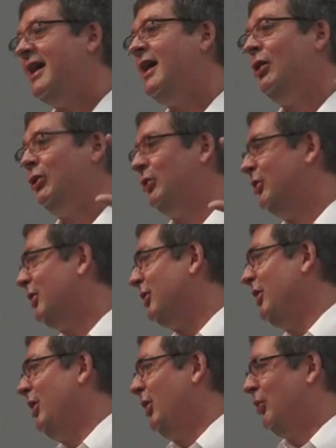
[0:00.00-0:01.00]
in
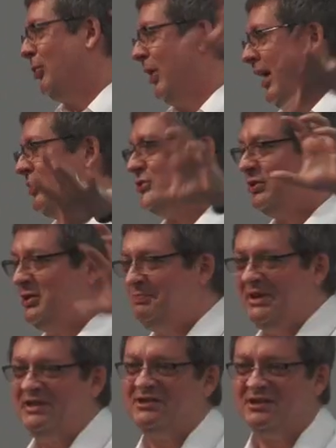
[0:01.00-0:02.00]
Outlook gradually,
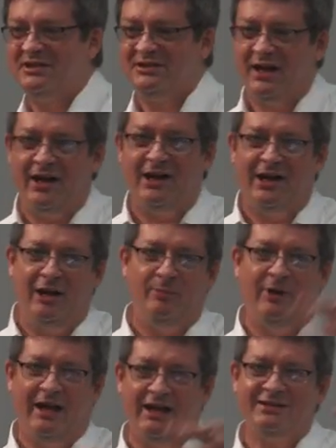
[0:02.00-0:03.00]
piece at a
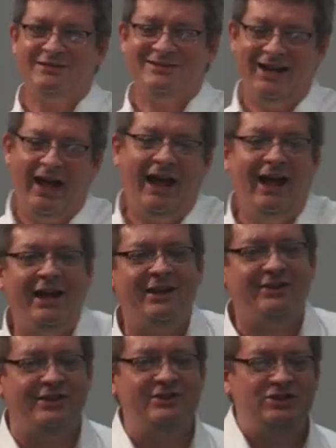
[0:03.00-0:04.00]
time, as
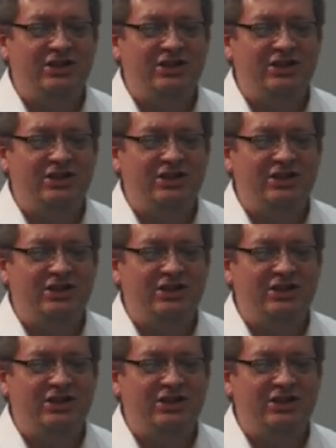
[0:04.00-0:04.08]
tags in